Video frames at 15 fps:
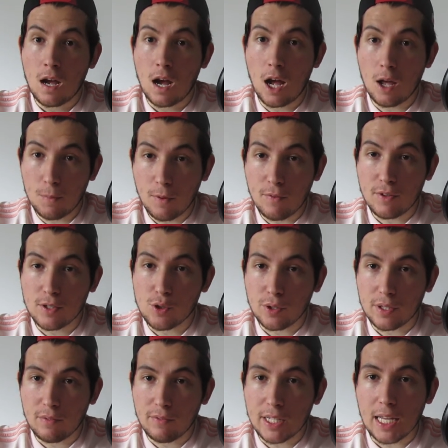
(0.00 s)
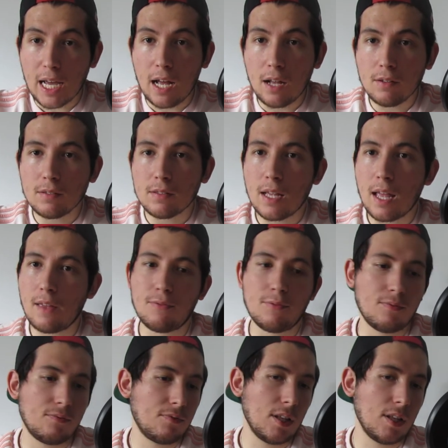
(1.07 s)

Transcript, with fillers: I hope you've enjoyed the video. If